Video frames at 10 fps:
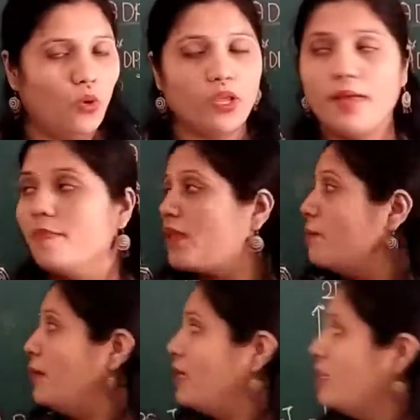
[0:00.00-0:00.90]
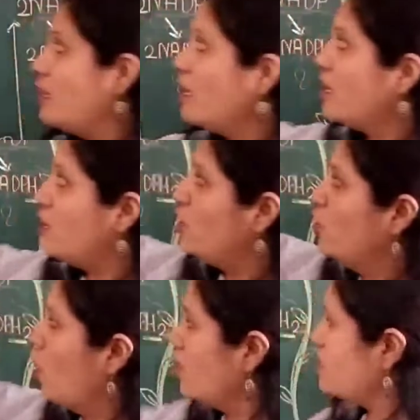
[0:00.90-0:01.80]
Okay, but in the
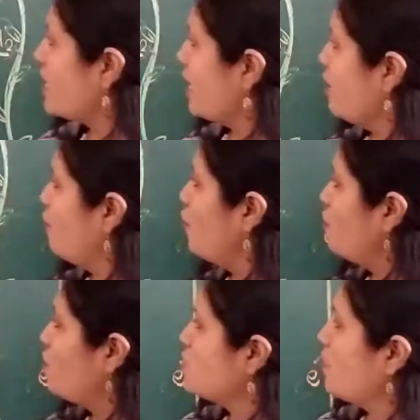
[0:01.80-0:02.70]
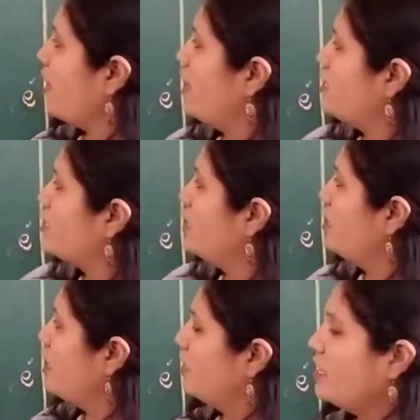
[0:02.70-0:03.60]
non-cyclic photophosphorylation,
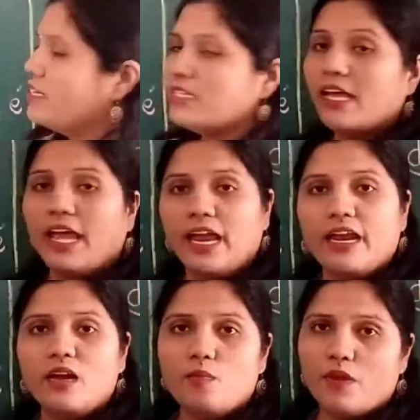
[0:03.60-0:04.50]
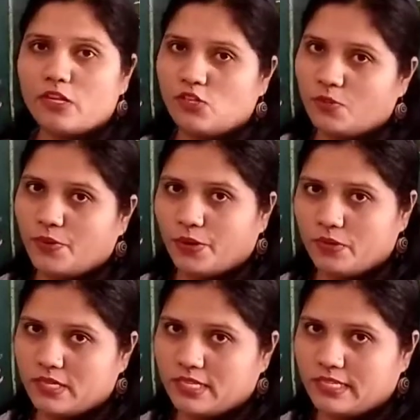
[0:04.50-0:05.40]
there is the NADPH2
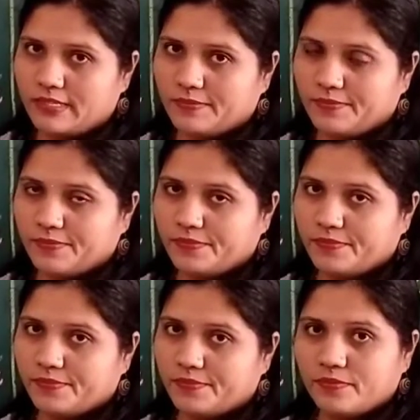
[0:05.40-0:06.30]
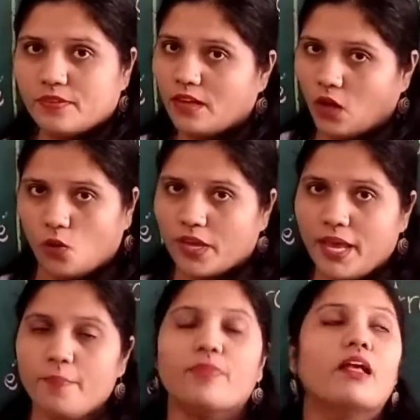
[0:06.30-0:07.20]
produces.
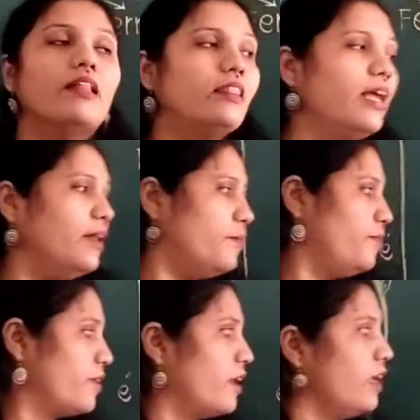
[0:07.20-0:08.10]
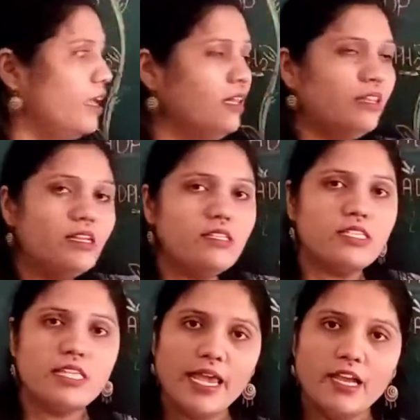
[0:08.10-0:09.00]
Okay, then in
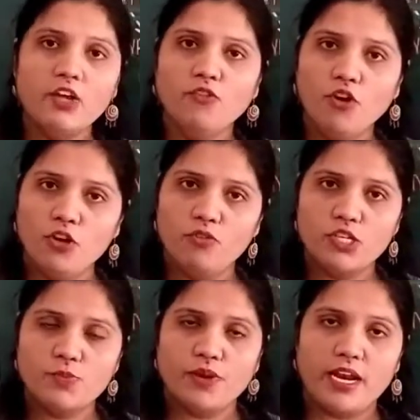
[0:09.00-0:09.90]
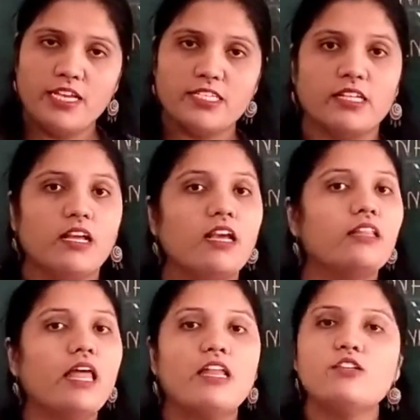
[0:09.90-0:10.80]
this cyclic photophosphorylation,
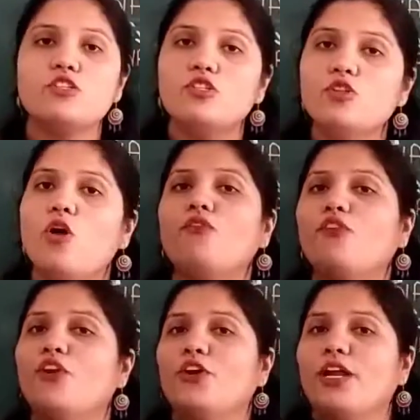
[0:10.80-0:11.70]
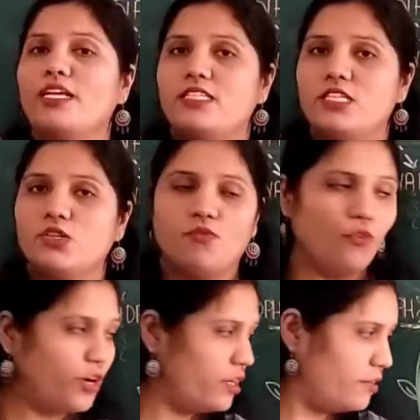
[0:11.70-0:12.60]
there is no photolysis of
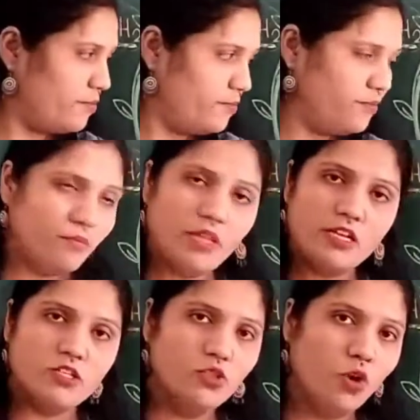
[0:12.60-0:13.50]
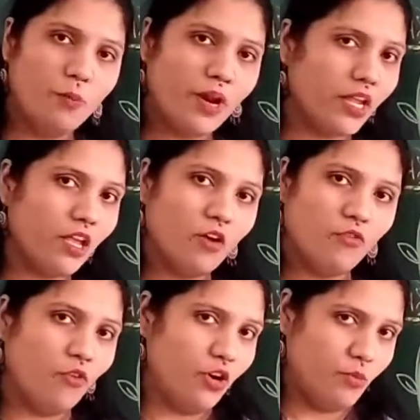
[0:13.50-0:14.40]
water. There is no breaking
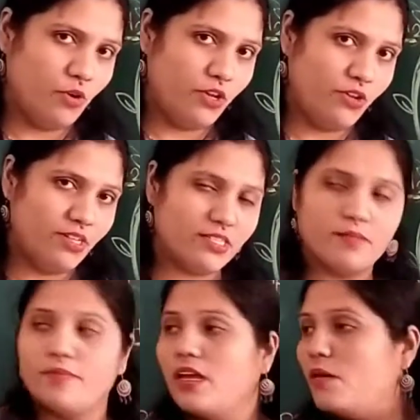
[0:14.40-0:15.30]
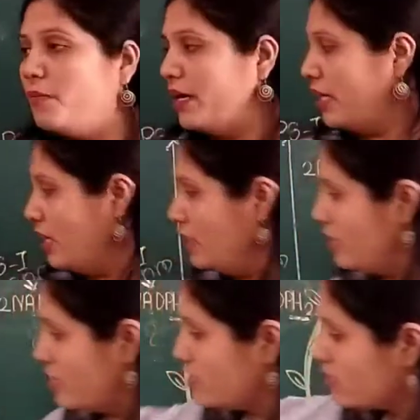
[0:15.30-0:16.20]
of water molecules. But in
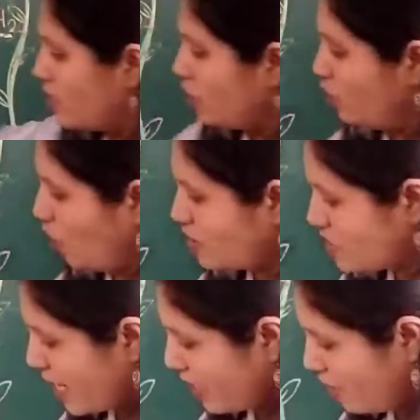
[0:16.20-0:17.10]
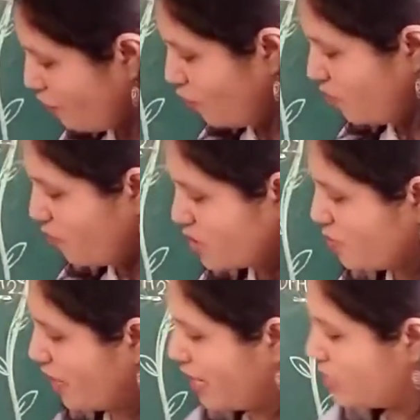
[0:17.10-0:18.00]
this non-cyclic
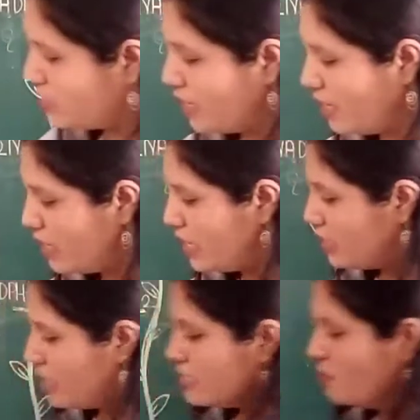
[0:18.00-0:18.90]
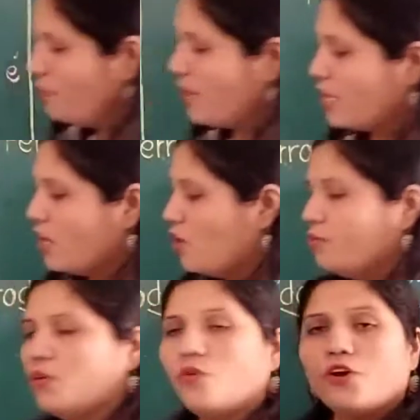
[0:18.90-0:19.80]
photophosphorylation, there is a breaking
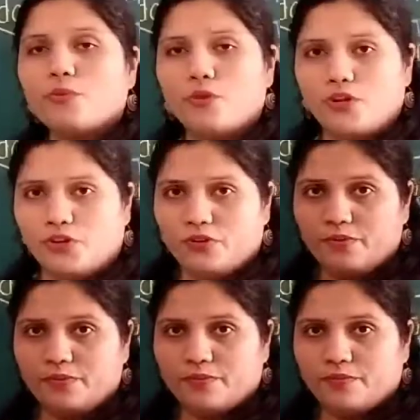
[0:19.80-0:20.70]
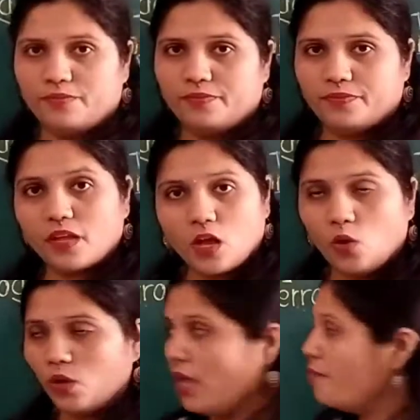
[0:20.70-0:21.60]
of the water
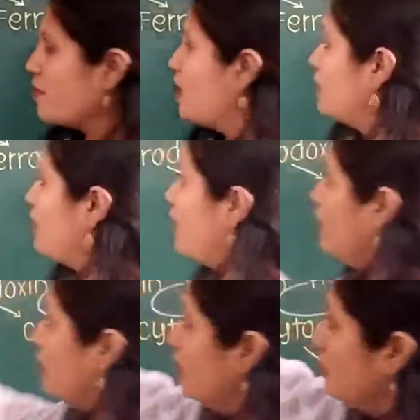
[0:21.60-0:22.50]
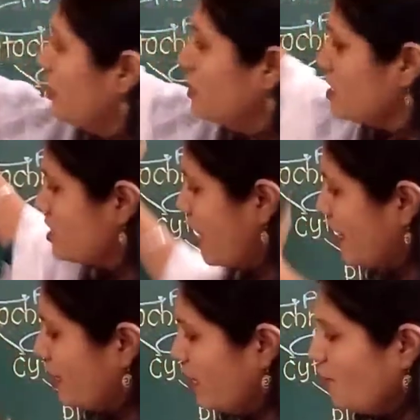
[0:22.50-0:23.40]
molecule. Okay, then in this
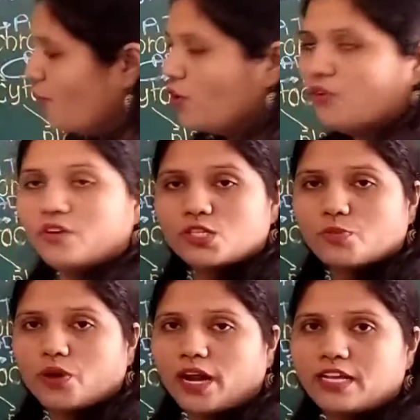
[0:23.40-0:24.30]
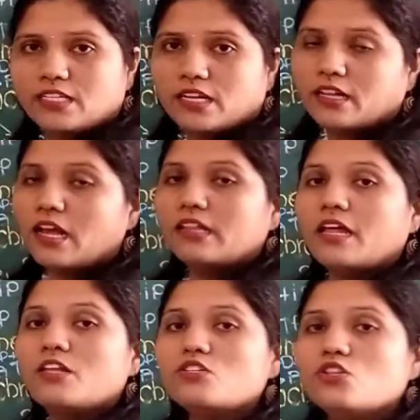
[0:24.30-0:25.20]
cyclic photophosphorylation,
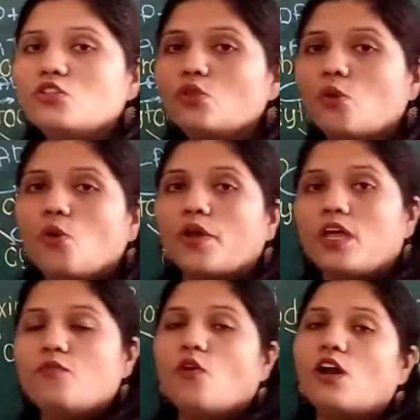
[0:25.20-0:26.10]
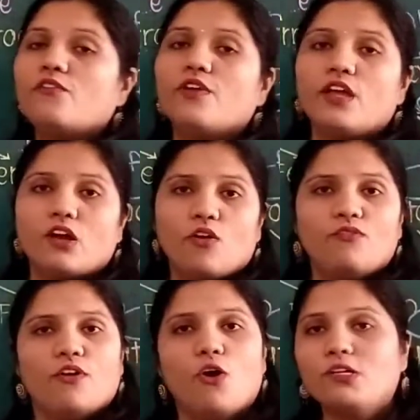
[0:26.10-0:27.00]
there is no evolving of
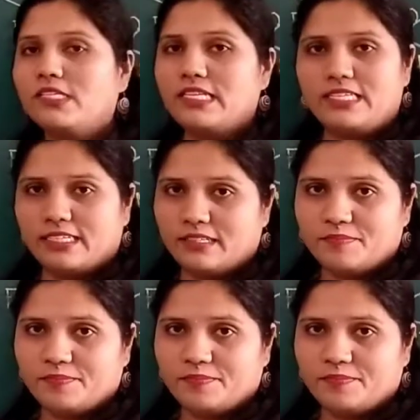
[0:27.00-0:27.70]
oxygen.